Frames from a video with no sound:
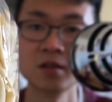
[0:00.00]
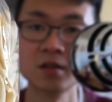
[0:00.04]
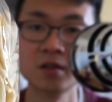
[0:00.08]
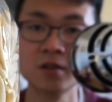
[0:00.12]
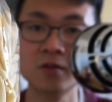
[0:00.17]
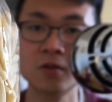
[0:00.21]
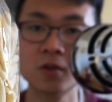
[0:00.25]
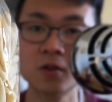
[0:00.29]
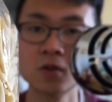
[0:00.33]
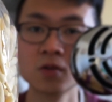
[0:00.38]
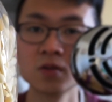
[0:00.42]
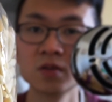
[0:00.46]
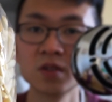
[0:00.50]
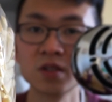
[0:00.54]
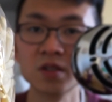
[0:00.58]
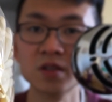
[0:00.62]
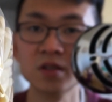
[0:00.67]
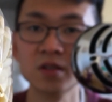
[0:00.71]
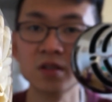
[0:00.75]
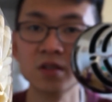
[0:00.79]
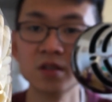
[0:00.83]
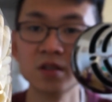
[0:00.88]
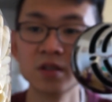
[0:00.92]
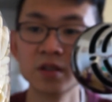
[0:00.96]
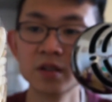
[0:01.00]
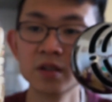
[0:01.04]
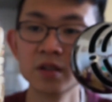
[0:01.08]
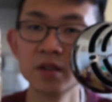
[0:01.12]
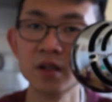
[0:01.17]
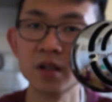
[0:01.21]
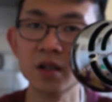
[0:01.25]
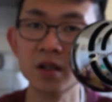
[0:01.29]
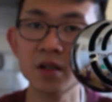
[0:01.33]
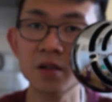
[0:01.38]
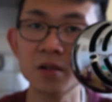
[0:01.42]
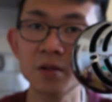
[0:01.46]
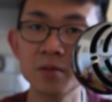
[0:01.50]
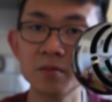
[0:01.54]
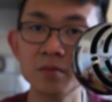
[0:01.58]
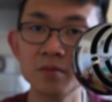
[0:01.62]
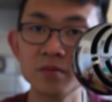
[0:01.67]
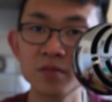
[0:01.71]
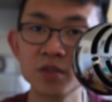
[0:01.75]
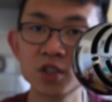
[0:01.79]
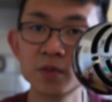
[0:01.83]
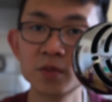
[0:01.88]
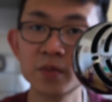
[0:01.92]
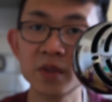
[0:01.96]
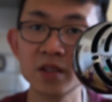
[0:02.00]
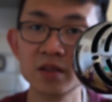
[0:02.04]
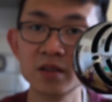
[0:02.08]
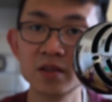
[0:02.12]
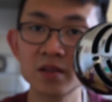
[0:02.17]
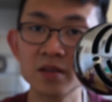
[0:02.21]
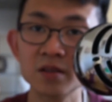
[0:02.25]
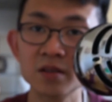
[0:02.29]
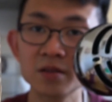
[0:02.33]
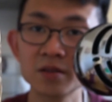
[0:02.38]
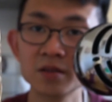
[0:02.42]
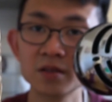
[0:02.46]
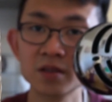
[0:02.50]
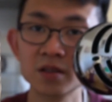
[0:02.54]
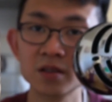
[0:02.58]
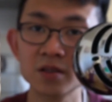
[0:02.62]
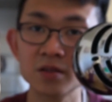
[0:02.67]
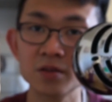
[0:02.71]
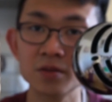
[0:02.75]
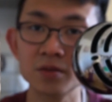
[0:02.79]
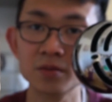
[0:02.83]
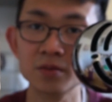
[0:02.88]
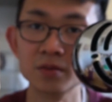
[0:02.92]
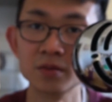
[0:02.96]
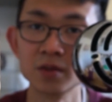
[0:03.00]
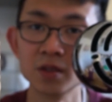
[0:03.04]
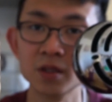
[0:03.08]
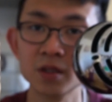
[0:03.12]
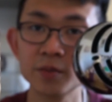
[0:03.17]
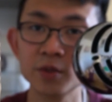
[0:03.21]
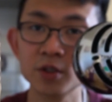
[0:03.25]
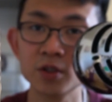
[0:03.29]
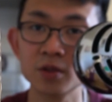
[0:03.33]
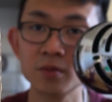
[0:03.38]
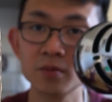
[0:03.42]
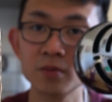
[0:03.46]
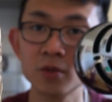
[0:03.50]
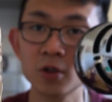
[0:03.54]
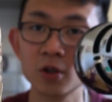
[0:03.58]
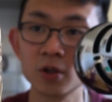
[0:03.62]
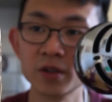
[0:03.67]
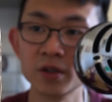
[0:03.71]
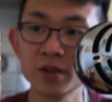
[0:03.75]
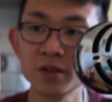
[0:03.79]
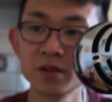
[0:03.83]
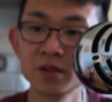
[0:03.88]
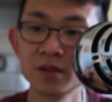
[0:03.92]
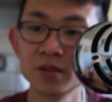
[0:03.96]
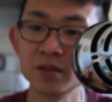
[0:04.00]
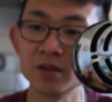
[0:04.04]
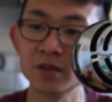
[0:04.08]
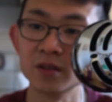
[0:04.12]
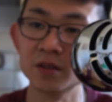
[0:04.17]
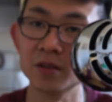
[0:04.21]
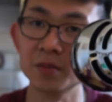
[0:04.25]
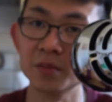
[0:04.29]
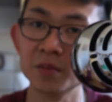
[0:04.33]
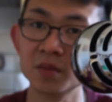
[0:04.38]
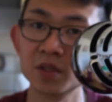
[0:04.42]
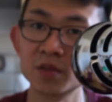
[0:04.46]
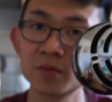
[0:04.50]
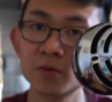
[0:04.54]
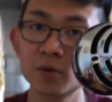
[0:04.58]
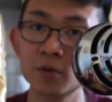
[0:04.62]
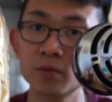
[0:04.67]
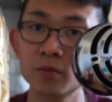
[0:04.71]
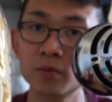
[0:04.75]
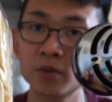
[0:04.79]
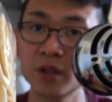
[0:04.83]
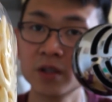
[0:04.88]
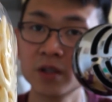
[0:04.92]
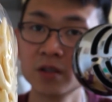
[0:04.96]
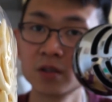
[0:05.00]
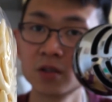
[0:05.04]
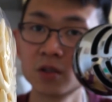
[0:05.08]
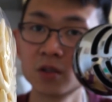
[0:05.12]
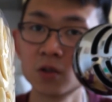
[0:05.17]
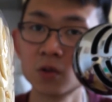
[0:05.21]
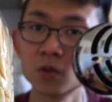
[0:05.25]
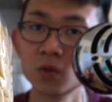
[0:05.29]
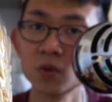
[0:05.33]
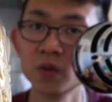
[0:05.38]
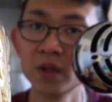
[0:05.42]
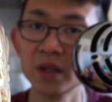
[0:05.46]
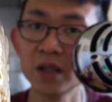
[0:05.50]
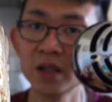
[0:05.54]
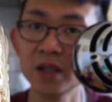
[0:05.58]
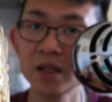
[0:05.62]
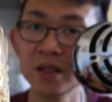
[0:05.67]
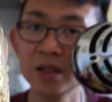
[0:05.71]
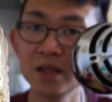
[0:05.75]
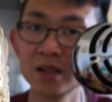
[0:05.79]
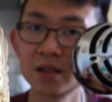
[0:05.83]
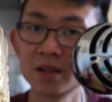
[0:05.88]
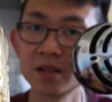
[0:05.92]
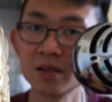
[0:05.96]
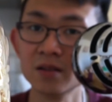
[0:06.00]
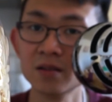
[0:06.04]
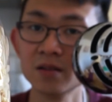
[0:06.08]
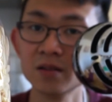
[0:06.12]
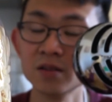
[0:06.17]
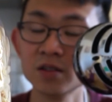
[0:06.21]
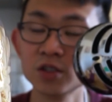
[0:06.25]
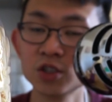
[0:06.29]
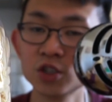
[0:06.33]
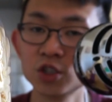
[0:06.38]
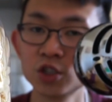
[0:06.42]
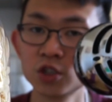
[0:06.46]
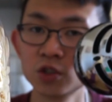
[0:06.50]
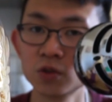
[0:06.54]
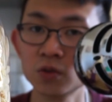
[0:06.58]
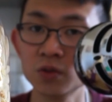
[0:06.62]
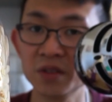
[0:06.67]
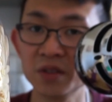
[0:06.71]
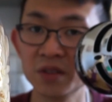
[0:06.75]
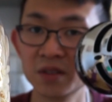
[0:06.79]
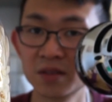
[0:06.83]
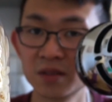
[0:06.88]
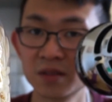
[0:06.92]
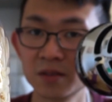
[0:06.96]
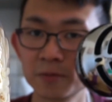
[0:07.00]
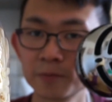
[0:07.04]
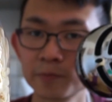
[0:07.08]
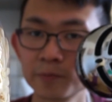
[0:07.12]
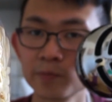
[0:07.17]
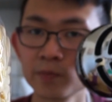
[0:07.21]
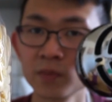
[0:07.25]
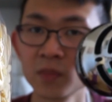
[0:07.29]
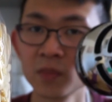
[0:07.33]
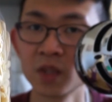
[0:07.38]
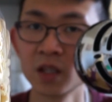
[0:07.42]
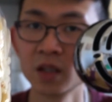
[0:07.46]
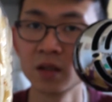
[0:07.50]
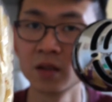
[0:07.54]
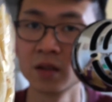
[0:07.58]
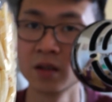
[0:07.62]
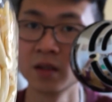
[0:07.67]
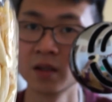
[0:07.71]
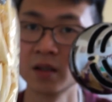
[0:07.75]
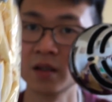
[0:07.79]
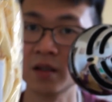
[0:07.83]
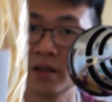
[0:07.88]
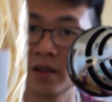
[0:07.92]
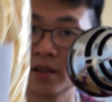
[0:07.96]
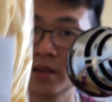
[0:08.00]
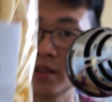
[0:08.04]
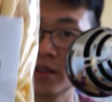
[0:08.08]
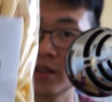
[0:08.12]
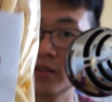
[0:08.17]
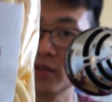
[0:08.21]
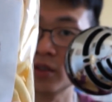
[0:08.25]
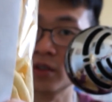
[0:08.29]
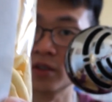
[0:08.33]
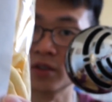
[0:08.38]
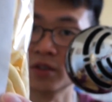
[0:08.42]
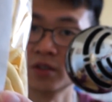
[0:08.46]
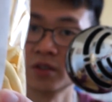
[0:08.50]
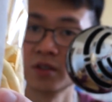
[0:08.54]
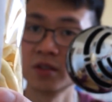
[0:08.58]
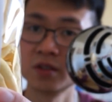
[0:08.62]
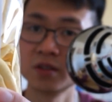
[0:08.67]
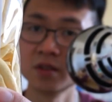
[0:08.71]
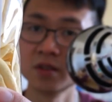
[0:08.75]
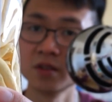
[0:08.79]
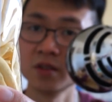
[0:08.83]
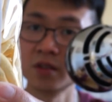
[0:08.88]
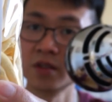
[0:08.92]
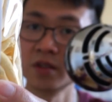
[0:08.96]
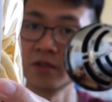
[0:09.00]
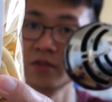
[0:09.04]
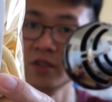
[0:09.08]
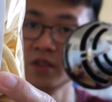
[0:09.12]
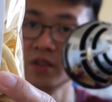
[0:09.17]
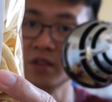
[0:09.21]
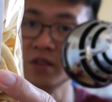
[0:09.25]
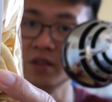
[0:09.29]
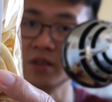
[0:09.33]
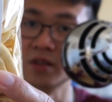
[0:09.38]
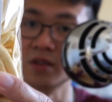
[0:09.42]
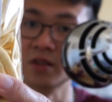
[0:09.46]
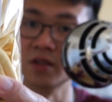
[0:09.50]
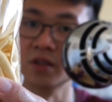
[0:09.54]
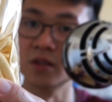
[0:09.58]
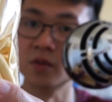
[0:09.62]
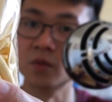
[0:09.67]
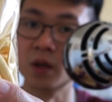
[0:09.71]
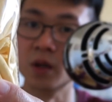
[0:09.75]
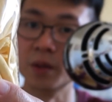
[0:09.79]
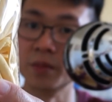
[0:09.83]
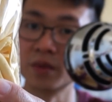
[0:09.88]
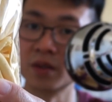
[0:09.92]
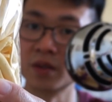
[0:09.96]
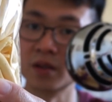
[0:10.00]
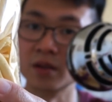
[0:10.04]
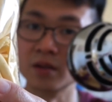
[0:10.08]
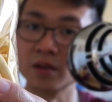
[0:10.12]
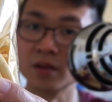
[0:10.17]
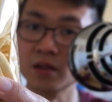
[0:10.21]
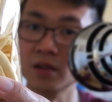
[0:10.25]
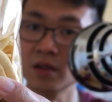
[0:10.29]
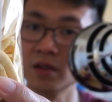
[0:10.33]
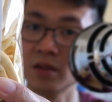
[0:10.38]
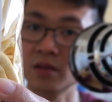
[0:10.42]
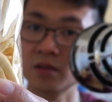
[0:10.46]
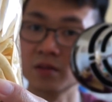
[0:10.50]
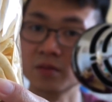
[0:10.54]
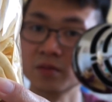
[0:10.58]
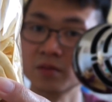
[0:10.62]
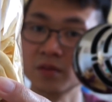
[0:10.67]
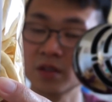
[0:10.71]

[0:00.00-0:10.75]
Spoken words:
Gerolte Spätzle. So let me not block it. It's from a brand called Schutz. And if you're interested, you can visit the website here.